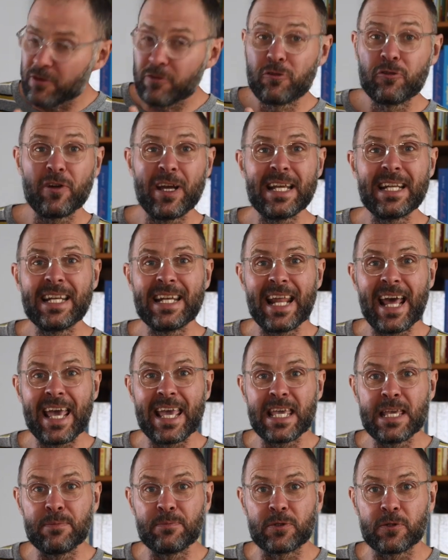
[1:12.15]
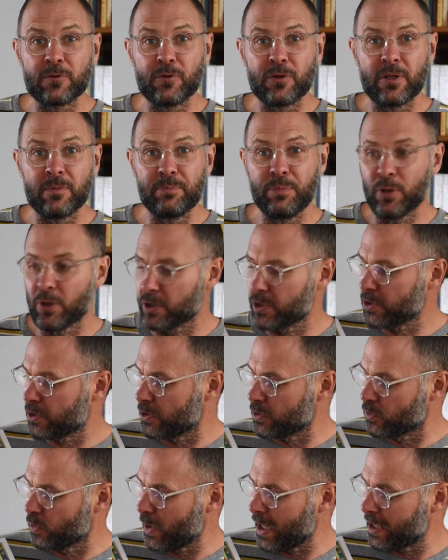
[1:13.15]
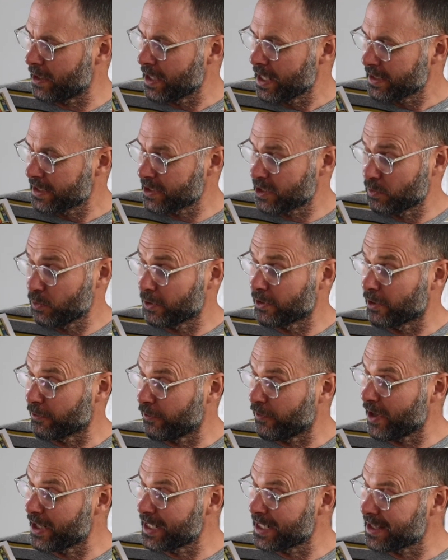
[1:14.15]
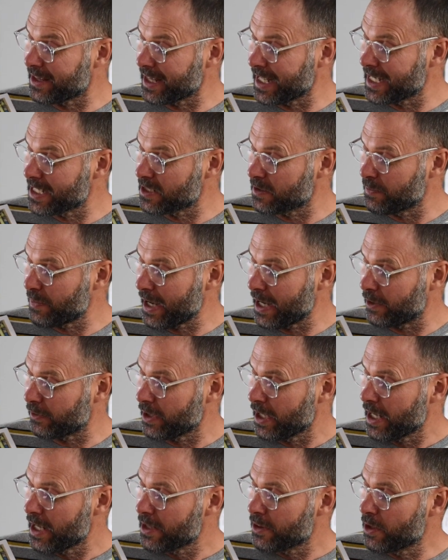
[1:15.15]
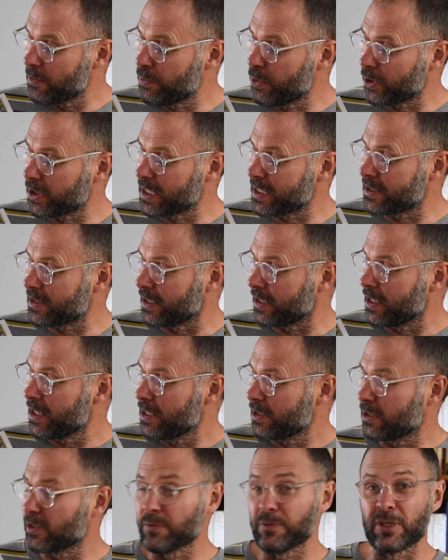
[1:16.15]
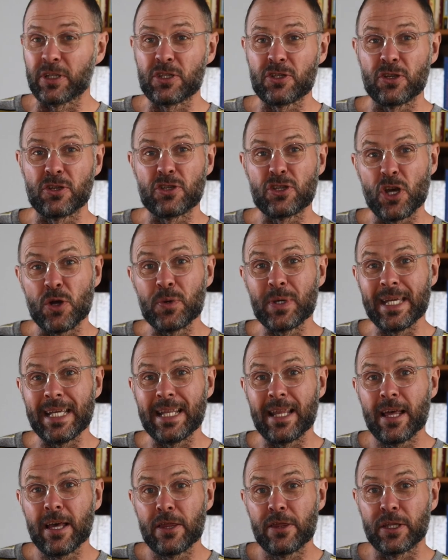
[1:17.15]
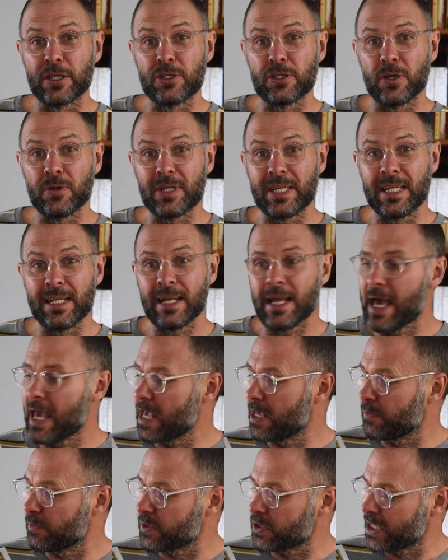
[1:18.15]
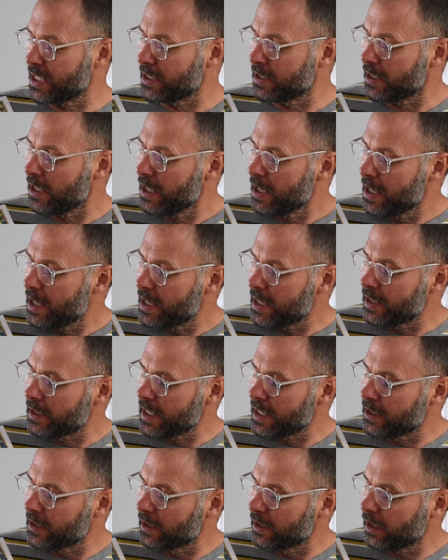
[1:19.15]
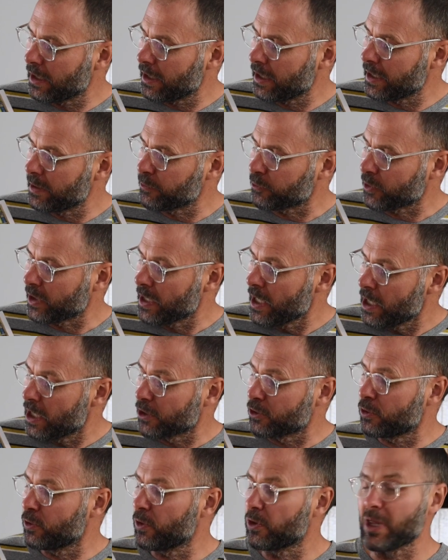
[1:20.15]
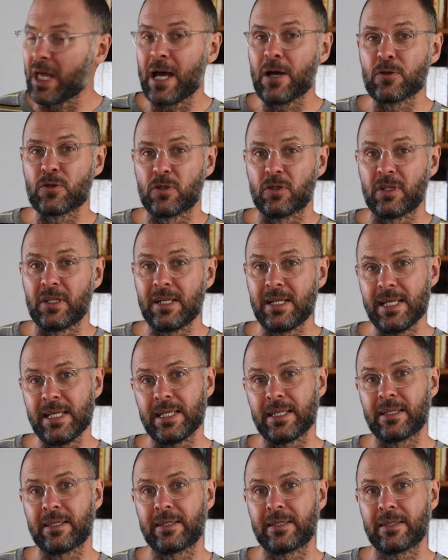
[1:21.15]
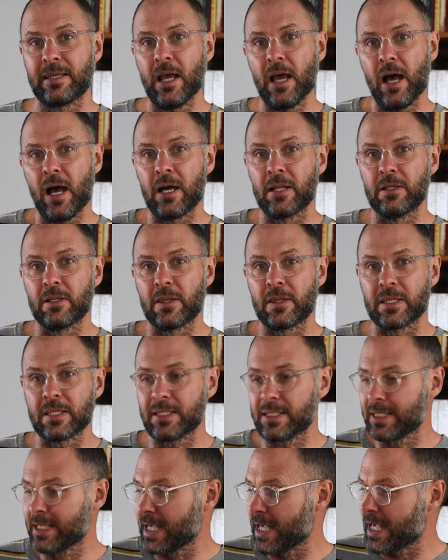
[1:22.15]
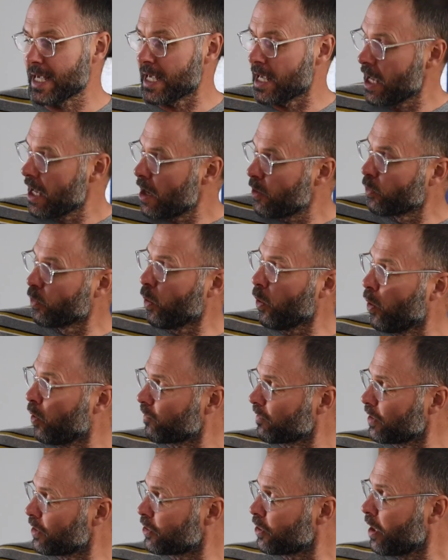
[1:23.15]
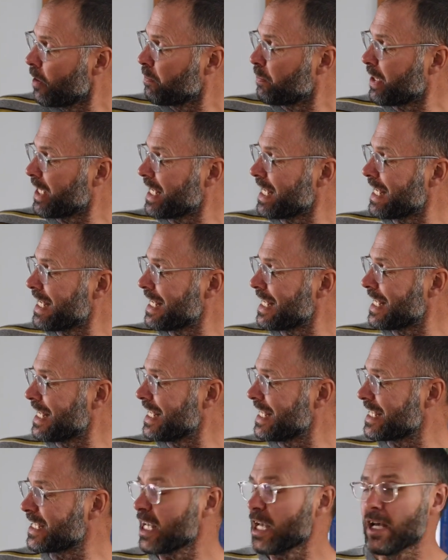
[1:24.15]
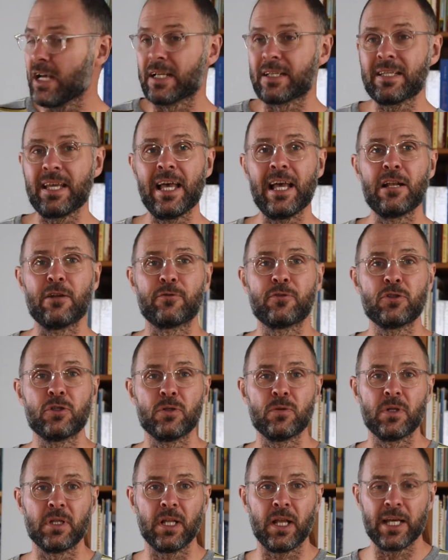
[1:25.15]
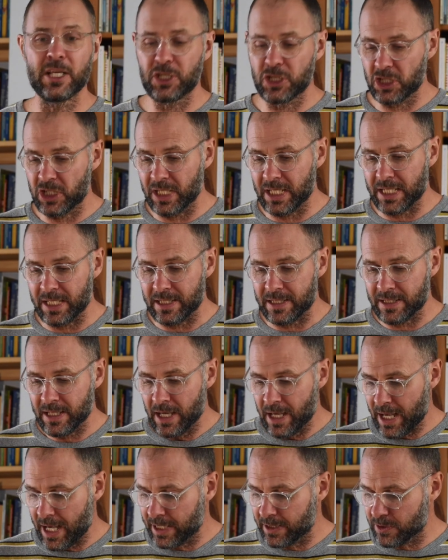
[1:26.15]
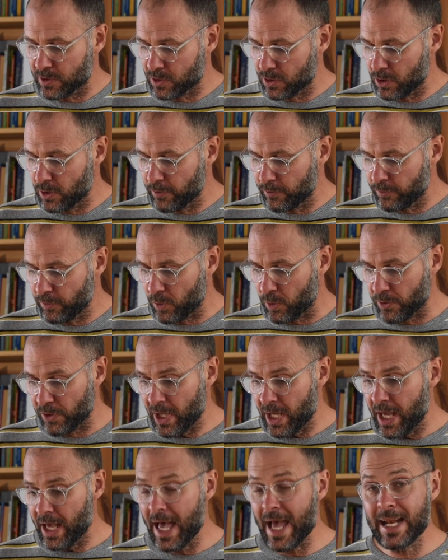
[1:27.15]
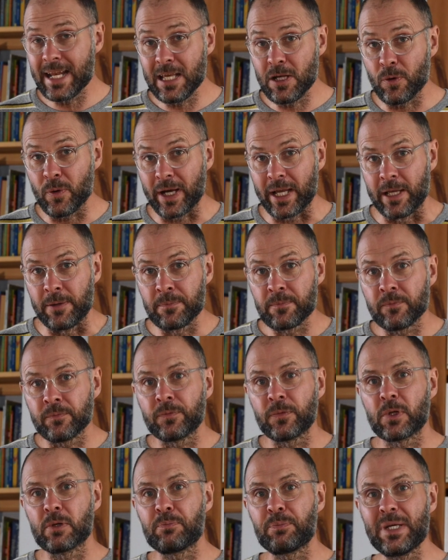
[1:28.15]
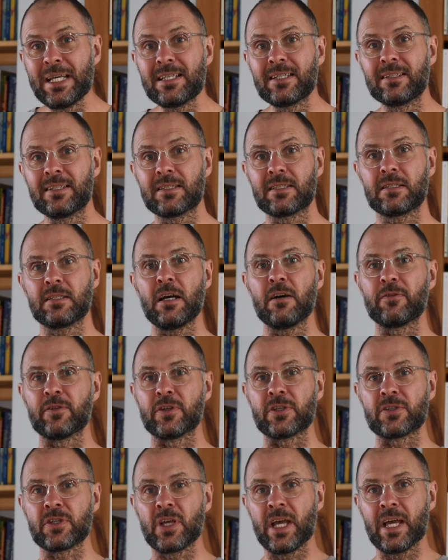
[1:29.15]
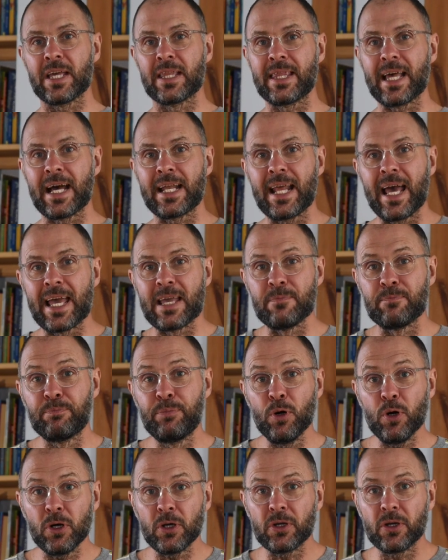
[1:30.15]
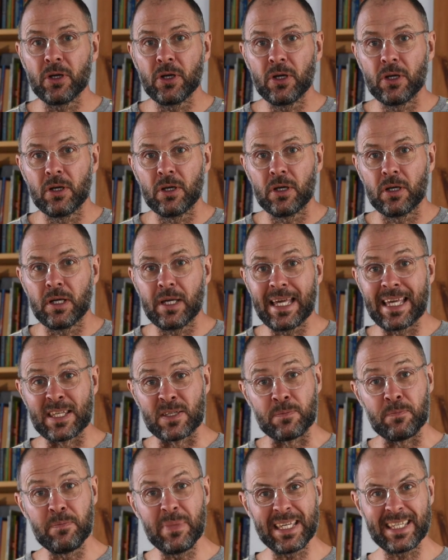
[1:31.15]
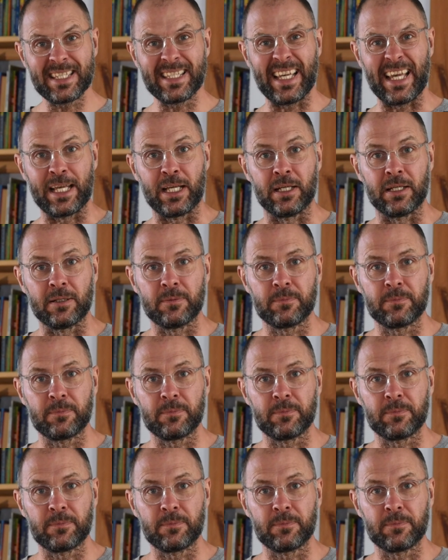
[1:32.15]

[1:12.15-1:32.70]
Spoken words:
Great names for the books as well. This is one of the funny things about the book, is that for some of the jokey names in the library. 2000 Leeks Under the Sea, War and Peas, A Tale of Two Lychees, and so forth. Anyway, Peter discovers that a book is missing.